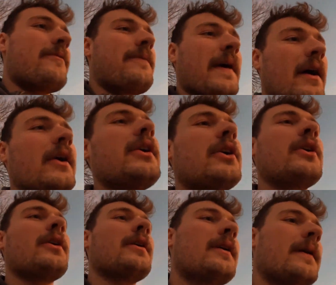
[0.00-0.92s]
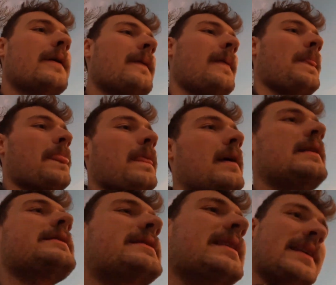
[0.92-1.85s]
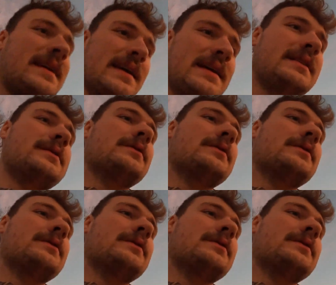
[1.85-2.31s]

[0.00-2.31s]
Failure is the key